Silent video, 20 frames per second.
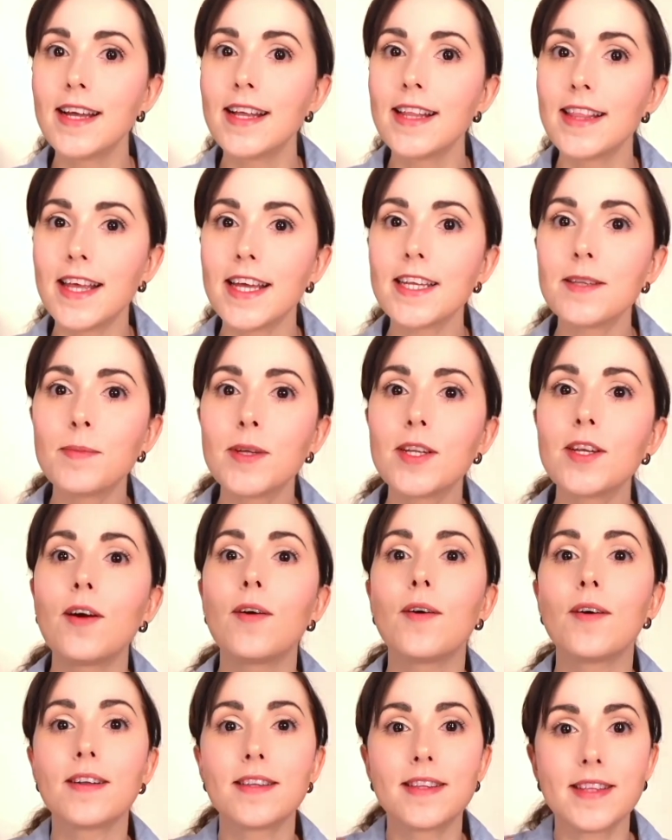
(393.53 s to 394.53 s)
Let me
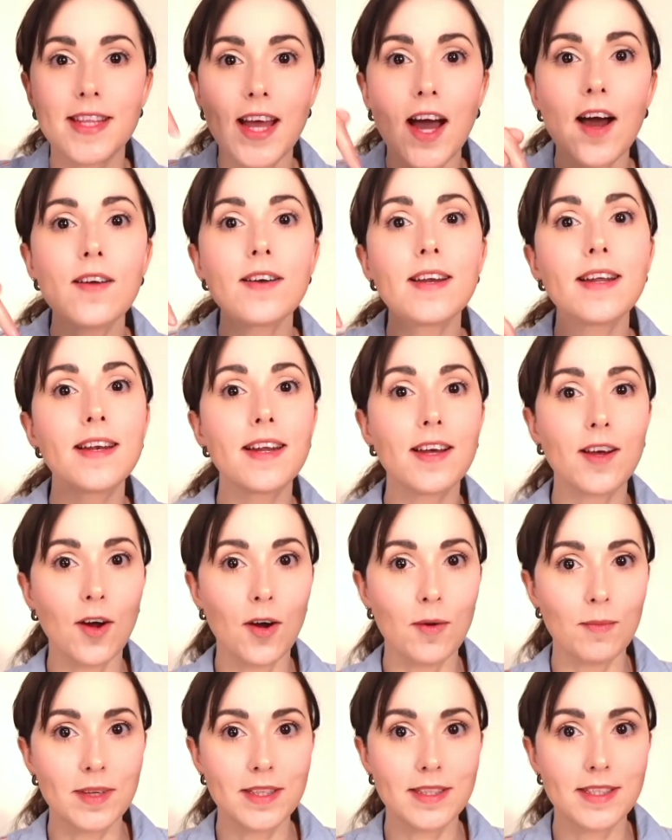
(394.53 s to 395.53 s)
know down in the
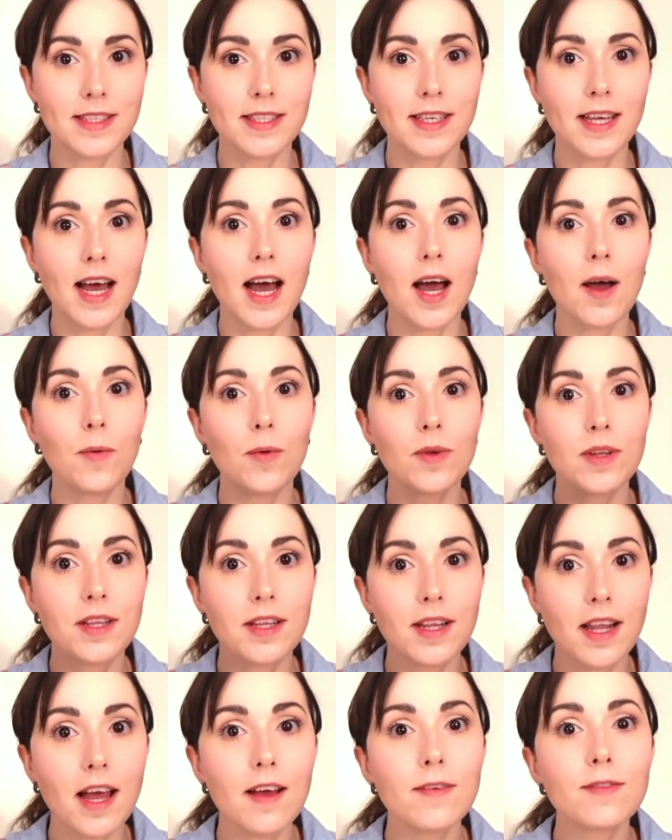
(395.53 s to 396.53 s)
comments. I would
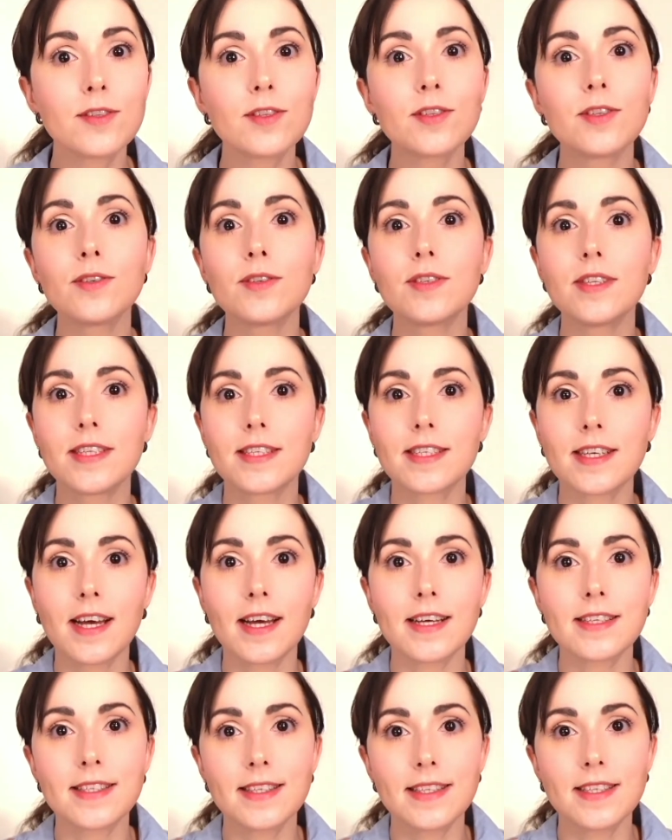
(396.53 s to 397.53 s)
love to
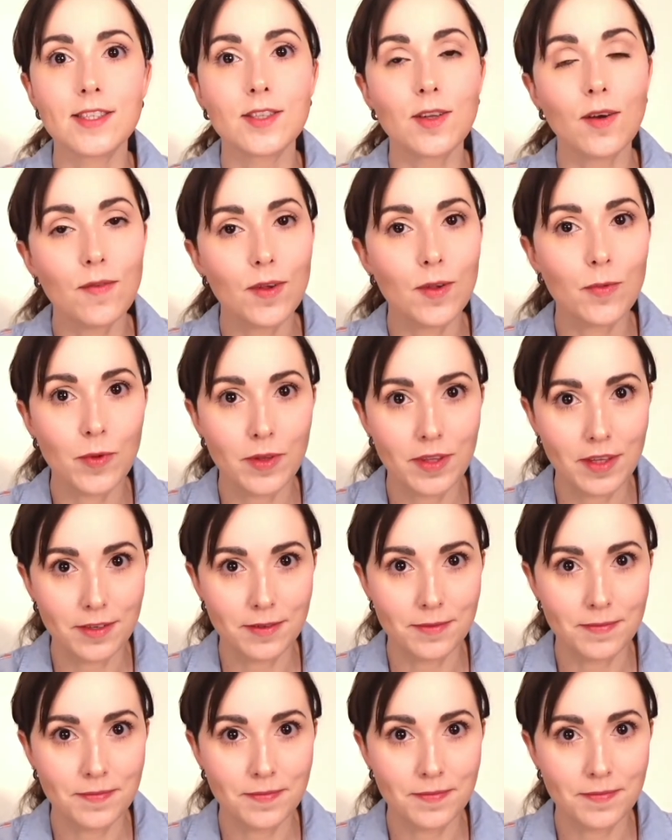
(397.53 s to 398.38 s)
discuss this novel with you.